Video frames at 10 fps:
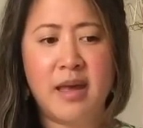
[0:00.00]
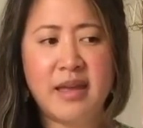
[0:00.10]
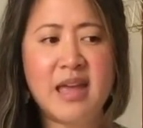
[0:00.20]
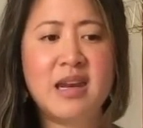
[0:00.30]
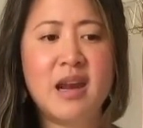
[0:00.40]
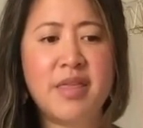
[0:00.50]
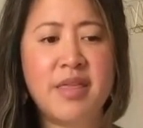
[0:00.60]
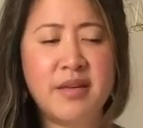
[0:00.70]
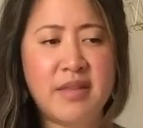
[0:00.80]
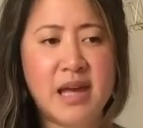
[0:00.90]
Again, another
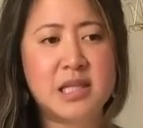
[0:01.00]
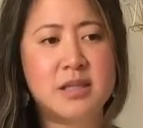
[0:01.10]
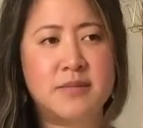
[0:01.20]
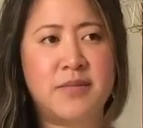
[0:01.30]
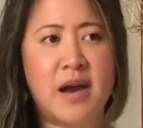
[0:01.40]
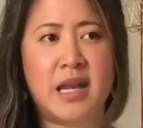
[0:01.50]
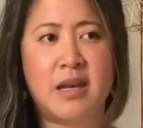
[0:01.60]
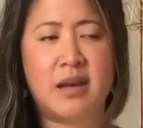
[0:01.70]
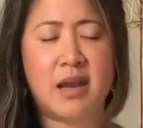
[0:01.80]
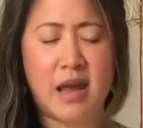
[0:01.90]
thing that's
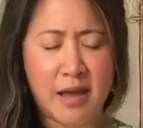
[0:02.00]
fine,